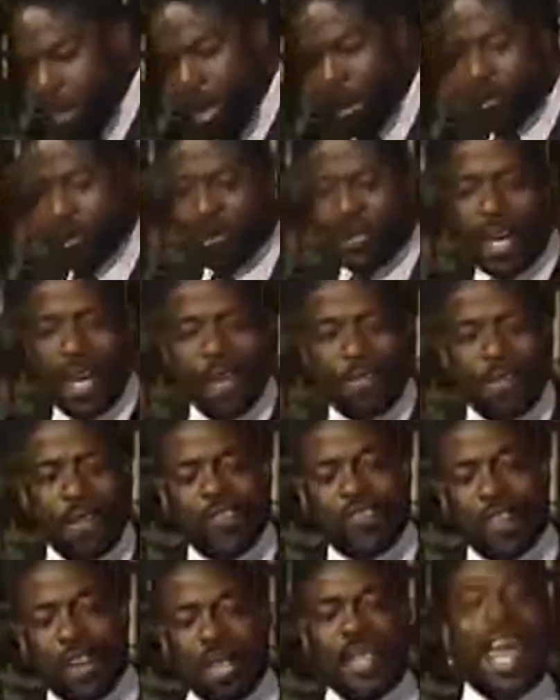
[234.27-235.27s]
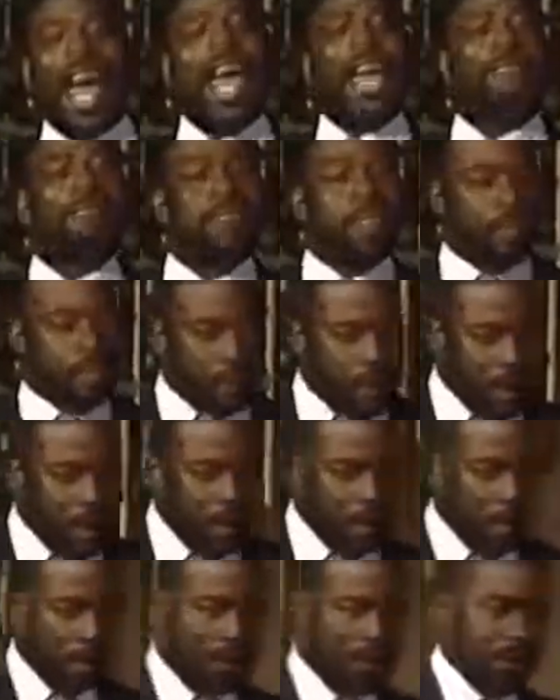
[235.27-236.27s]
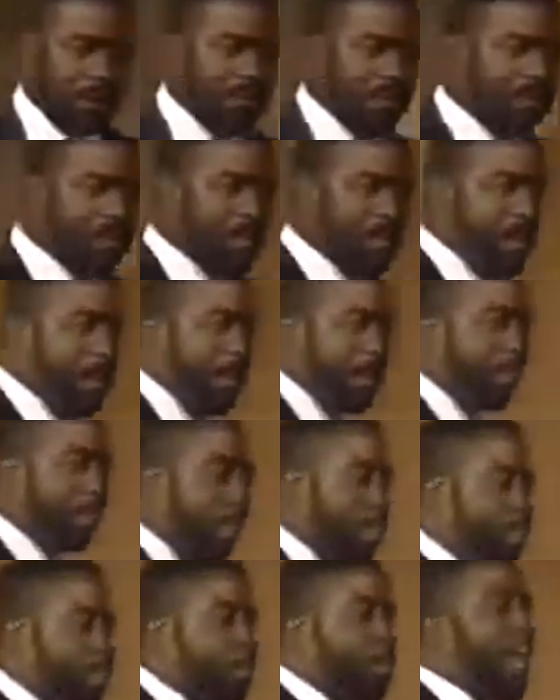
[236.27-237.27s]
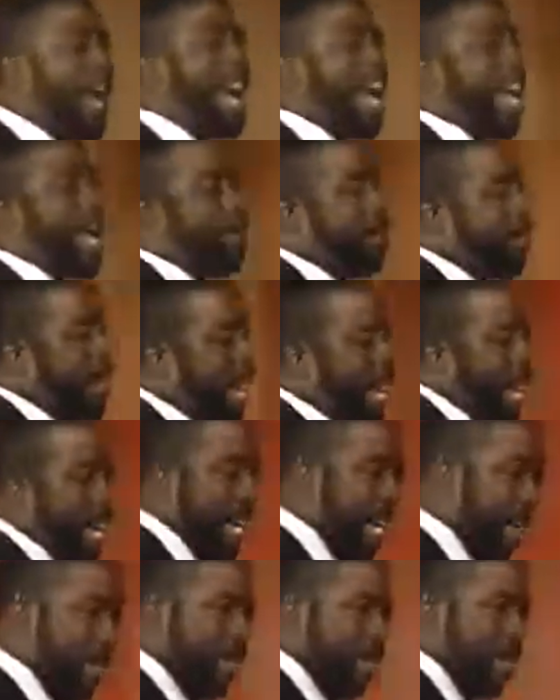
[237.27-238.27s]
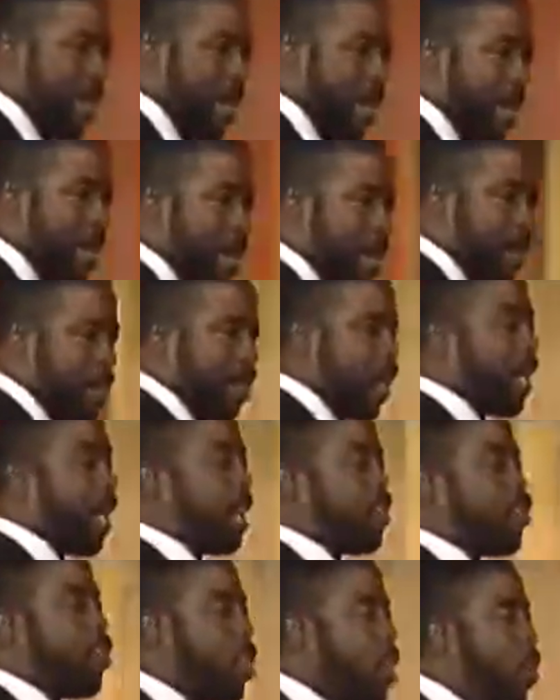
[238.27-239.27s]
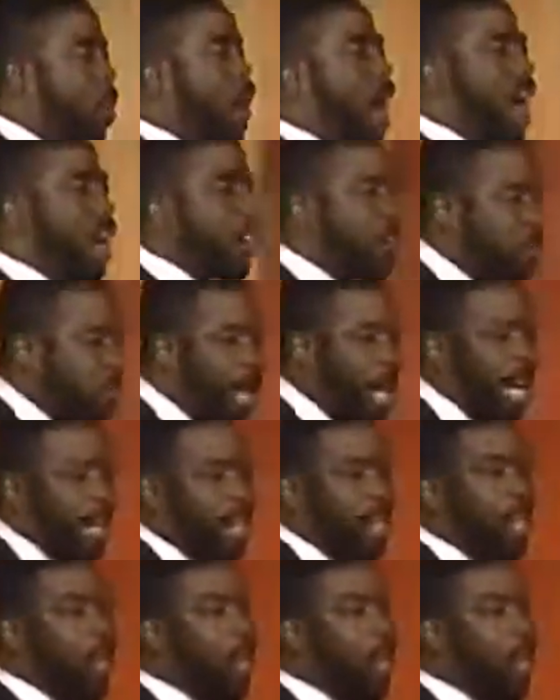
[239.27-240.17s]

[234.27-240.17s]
yourself, that your life deserves some prime time because you are creating